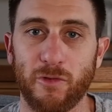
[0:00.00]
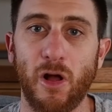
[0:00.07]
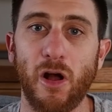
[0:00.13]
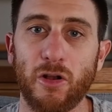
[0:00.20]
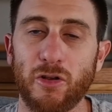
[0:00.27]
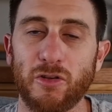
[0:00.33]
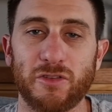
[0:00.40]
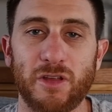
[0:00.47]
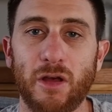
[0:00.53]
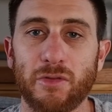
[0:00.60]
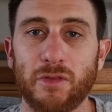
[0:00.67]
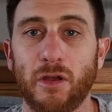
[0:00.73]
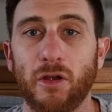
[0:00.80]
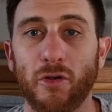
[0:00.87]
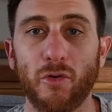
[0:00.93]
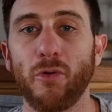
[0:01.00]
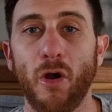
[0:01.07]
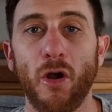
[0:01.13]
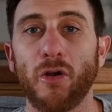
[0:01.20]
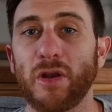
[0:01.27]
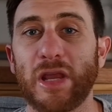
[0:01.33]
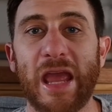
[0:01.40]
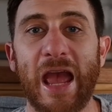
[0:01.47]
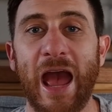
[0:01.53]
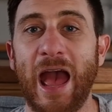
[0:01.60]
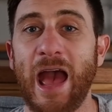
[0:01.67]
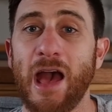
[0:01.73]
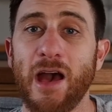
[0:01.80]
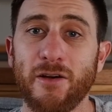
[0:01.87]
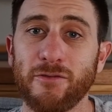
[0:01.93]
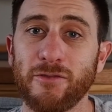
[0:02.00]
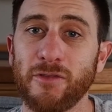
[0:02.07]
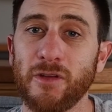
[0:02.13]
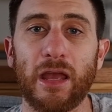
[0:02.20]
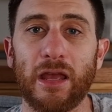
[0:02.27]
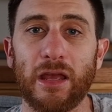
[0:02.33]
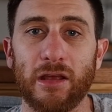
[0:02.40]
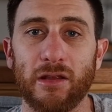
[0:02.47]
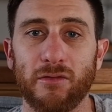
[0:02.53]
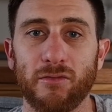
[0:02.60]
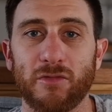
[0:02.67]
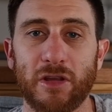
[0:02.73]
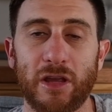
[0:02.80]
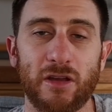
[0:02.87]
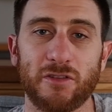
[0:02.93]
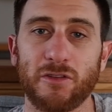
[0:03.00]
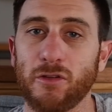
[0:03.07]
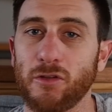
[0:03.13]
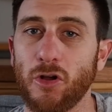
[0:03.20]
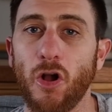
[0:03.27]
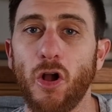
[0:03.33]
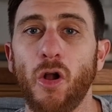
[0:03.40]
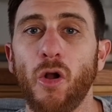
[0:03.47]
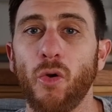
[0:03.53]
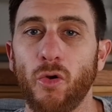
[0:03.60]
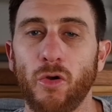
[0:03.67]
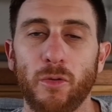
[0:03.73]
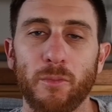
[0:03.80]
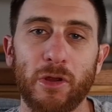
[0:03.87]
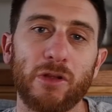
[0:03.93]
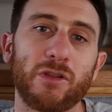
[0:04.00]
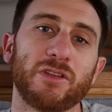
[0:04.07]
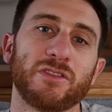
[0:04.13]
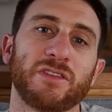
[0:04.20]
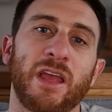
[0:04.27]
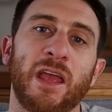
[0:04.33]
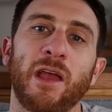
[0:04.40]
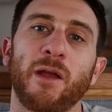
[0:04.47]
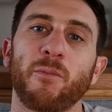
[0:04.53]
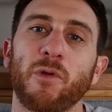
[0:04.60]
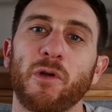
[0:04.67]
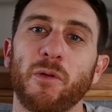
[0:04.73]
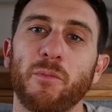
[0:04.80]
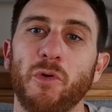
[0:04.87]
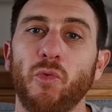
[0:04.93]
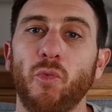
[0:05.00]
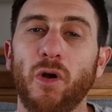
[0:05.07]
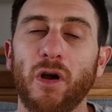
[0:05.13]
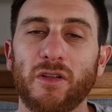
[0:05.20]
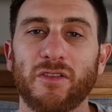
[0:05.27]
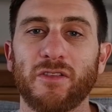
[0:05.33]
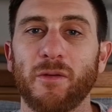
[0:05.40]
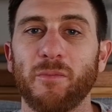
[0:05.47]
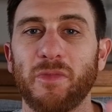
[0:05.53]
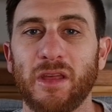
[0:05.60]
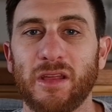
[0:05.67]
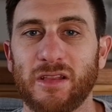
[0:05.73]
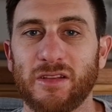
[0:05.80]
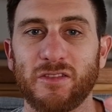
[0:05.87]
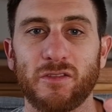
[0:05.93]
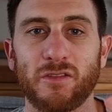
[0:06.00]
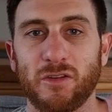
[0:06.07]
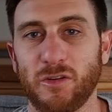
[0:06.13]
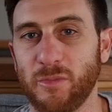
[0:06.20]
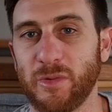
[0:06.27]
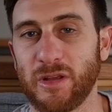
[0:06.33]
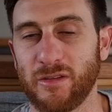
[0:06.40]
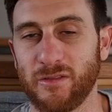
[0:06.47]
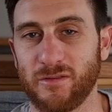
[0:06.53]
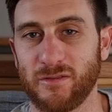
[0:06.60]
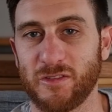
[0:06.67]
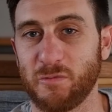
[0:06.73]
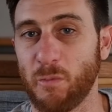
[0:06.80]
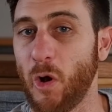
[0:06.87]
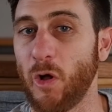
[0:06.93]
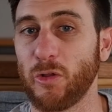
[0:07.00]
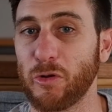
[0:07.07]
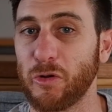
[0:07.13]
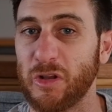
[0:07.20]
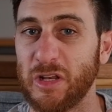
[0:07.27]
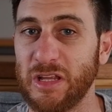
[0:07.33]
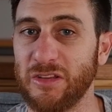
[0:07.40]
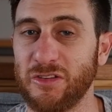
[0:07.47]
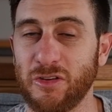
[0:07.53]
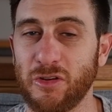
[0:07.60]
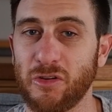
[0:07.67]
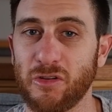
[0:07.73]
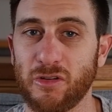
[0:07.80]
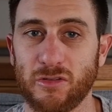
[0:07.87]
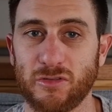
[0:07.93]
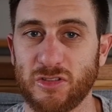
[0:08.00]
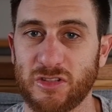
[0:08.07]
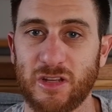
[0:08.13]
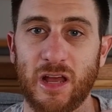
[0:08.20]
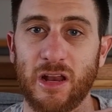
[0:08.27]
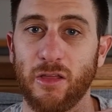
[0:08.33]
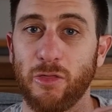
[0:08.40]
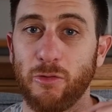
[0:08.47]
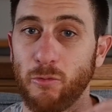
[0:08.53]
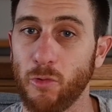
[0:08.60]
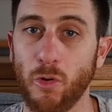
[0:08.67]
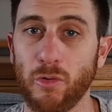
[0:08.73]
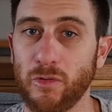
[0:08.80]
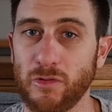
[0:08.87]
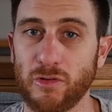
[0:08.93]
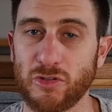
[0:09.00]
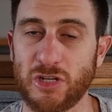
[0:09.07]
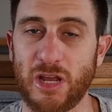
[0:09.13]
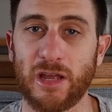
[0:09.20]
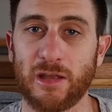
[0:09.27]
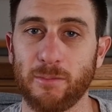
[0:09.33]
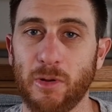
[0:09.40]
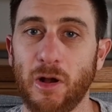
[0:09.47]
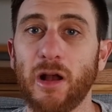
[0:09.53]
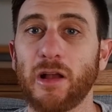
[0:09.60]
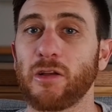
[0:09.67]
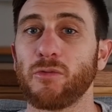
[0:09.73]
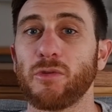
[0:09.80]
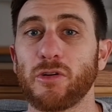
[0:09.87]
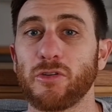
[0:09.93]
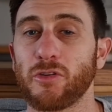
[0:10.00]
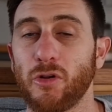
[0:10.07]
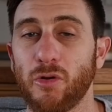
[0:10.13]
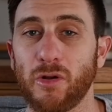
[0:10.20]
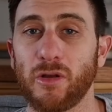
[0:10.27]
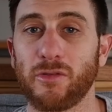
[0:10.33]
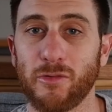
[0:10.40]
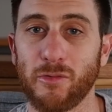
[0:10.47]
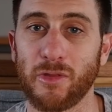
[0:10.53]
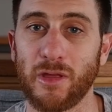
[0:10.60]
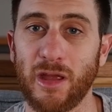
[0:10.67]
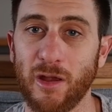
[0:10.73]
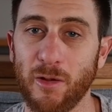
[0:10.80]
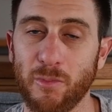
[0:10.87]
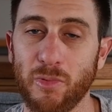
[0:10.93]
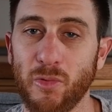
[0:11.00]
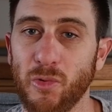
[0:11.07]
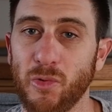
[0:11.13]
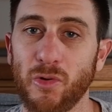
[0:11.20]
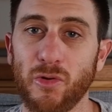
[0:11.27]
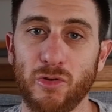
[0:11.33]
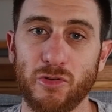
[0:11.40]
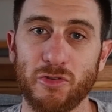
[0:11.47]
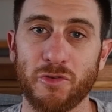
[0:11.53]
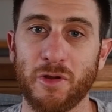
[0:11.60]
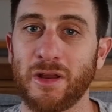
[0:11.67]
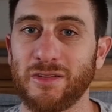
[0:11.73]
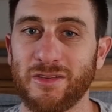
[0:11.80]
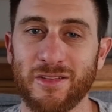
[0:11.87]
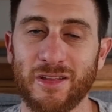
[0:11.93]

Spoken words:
vloggers out there who already have a DSLR or a mirrorless camera but want something that's a little bit smaller and easier to just kind of throw in their jacket pocket while you're going through the airport or train